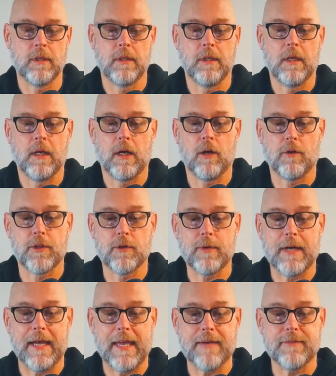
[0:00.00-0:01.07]
although
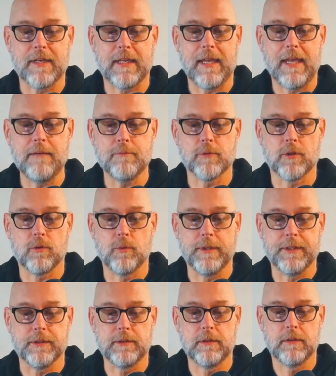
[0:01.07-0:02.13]
I have a camera
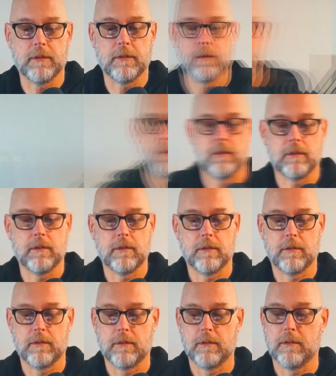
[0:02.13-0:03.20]
wheel
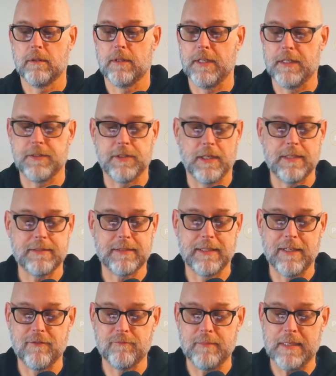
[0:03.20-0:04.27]
that does
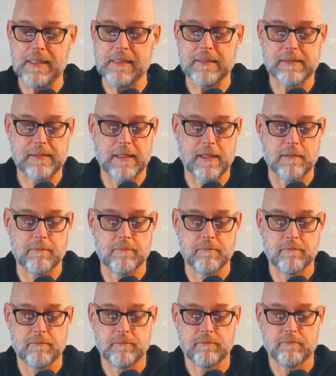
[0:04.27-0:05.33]
give me some
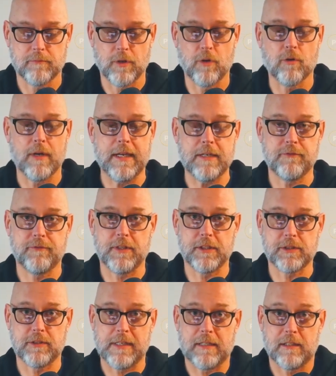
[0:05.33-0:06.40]
great
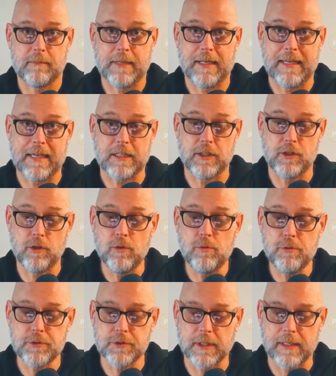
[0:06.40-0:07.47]
functionality about how to
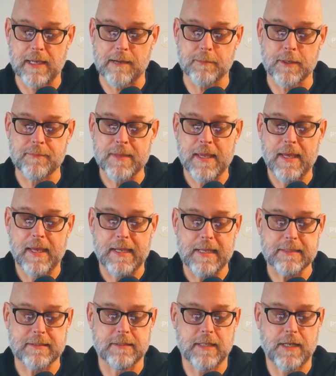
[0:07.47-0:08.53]
use the camera,
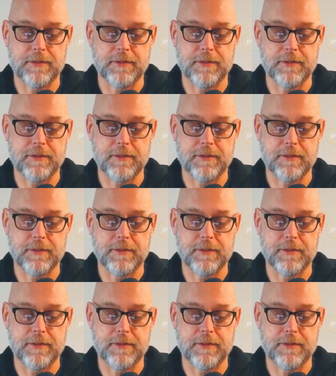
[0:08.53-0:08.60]
it's not the